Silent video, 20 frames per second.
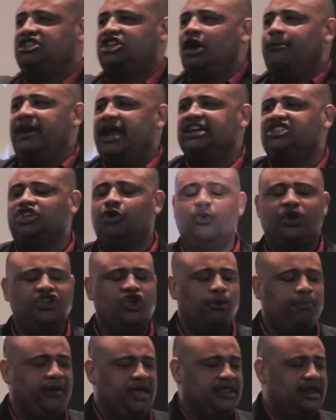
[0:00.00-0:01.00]
a determination where
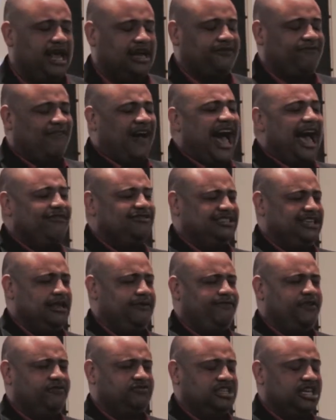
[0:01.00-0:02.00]
you'll be in the next 5,
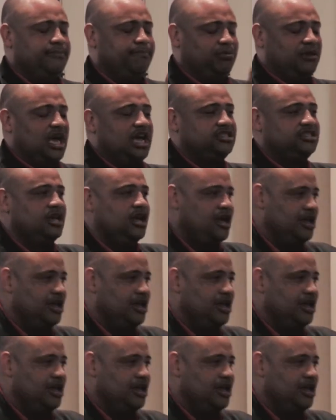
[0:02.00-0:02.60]
10, 15 plus